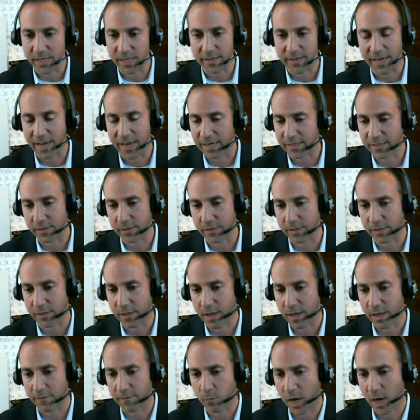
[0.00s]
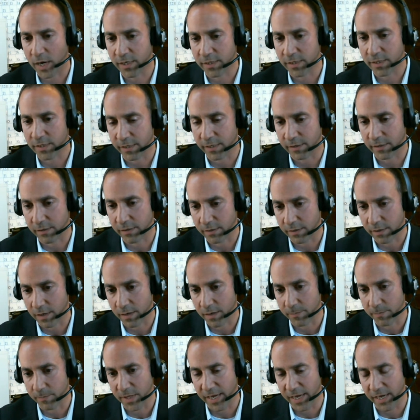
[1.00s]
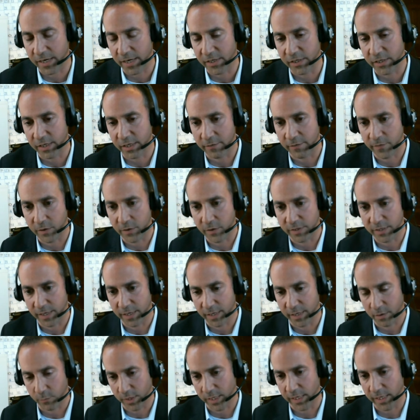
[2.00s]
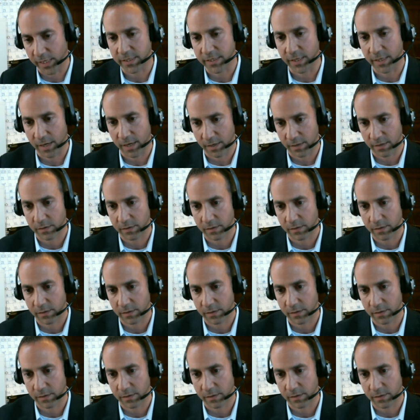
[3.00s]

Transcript: And they actually love watching um, the agent interviews and they can relate to that.